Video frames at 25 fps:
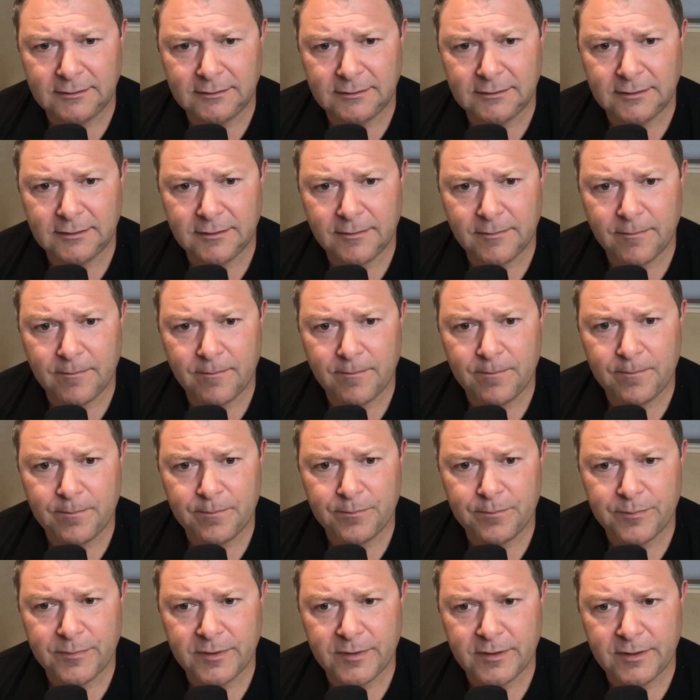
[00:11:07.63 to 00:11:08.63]

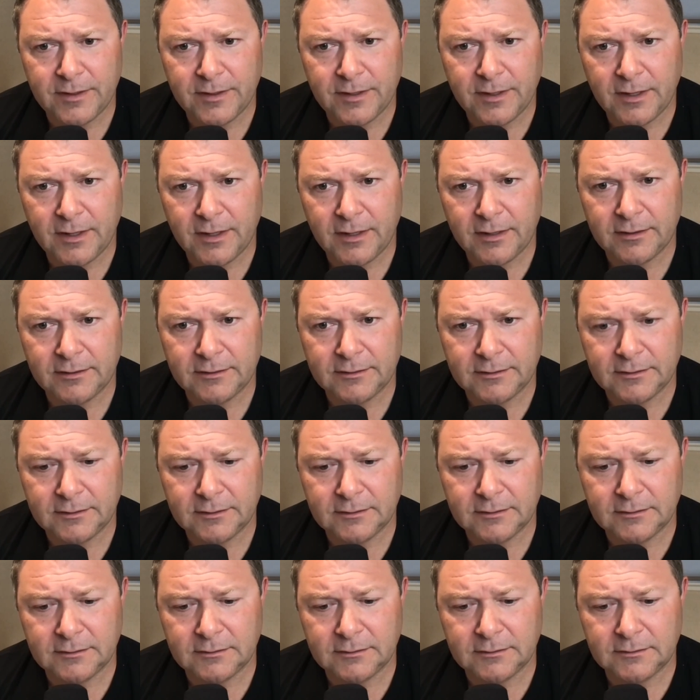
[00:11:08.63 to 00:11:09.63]

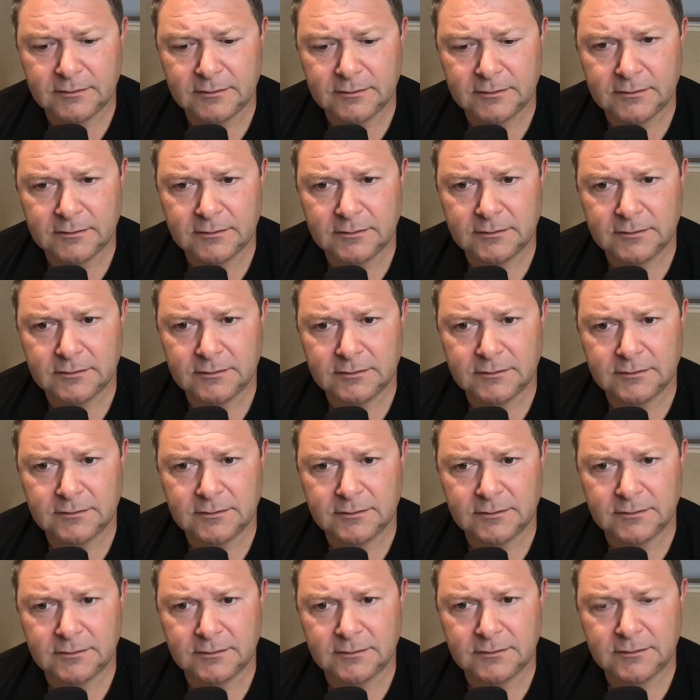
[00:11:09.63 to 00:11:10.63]

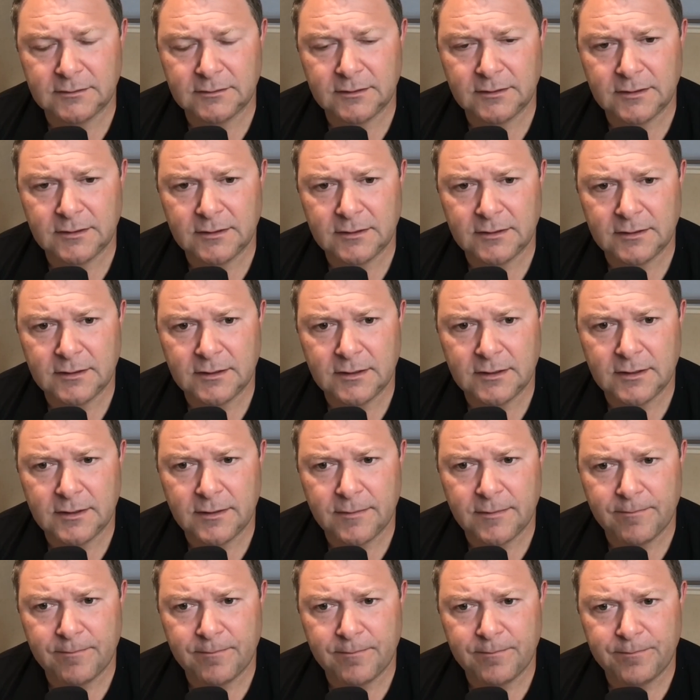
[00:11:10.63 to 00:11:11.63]

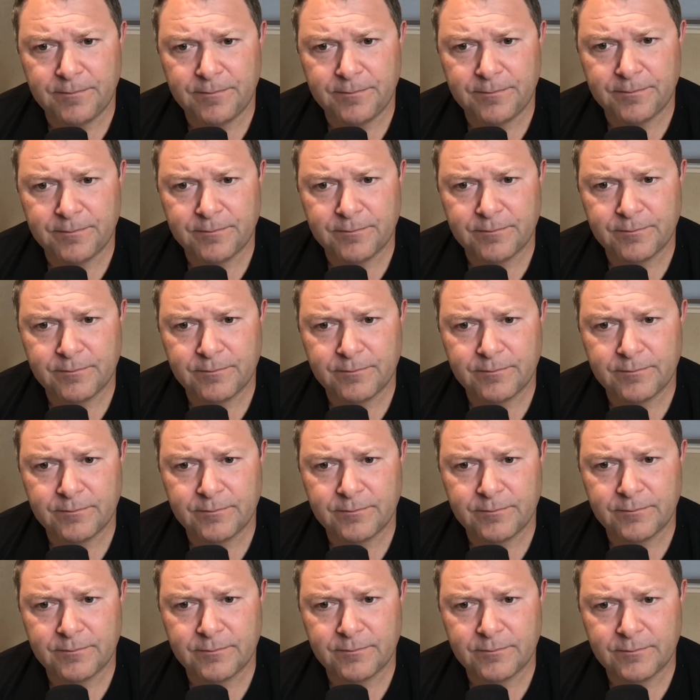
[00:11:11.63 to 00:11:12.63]

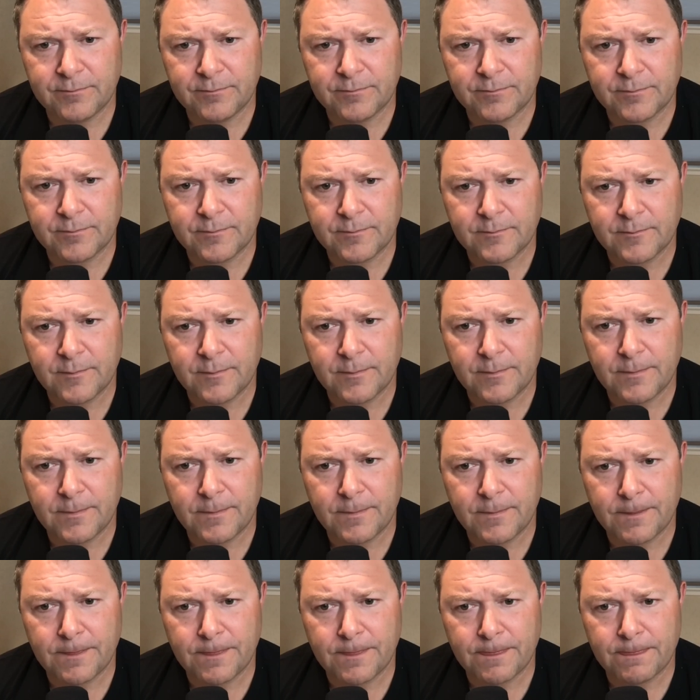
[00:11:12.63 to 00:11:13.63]
(not speaking)